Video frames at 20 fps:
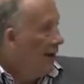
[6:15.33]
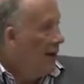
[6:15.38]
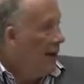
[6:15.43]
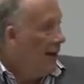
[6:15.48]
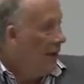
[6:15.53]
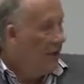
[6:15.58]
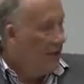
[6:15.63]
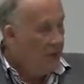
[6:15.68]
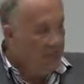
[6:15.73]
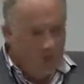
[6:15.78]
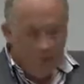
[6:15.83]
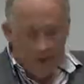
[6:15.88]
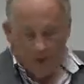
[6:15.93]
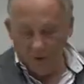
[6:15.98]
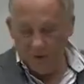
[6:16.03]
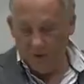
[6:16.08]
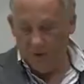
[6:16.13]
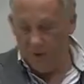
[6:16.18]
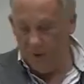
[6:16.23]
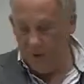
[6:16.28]
and
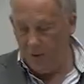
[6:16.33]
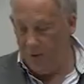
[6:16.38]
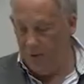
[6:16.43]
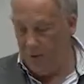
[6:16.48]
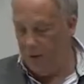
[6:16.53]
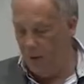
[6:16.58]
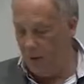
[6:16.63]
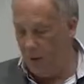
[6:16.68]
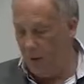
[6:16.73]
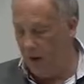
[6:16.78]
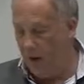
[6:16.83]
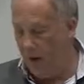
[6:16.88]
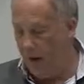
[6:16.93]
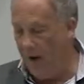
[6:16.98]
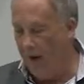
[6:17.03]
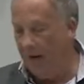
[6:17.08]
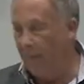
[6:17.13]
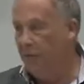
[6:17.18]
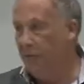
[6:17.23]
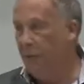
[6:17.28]
theses that we
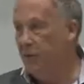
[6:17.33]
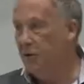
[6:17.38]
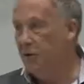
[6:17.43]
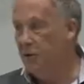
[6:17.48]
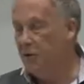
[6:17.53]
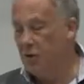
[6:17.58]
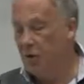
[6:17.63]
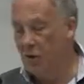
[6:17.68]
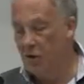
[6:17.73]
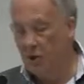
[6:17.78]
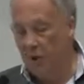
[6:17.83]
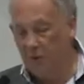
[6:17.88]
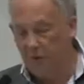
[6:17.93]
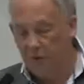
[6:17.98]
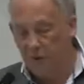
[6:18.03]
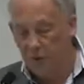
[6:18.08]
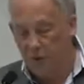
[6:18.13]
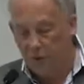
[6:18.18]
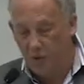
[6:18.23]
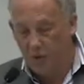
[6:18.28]
have in the title
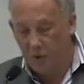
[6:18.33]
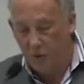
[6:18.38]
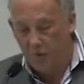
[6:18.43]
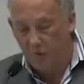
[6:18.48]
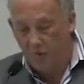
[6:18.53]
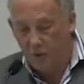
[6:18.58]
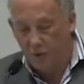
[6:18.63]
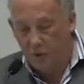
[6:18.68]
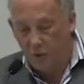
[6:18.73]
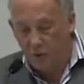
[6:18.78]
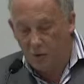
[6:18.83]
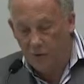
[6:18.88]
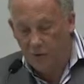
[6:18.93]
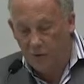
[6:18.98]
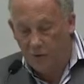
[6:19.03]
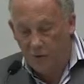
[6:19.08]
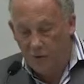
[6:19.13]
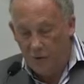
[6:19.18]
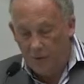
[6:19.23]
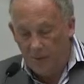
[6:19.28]
of this conference